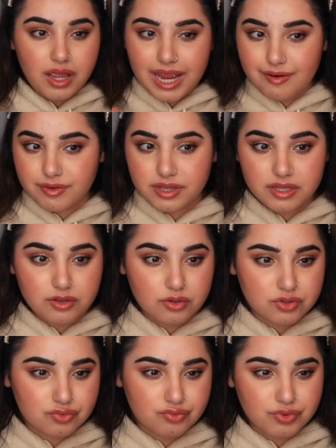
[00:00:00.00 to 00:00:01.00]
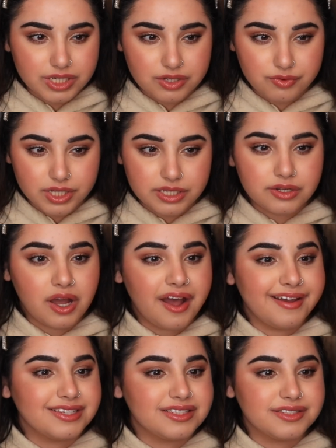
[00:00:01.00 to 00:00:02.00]
Everything looks really, really
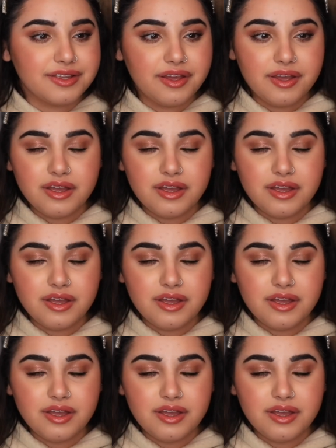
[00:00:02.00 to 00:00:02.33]
nice.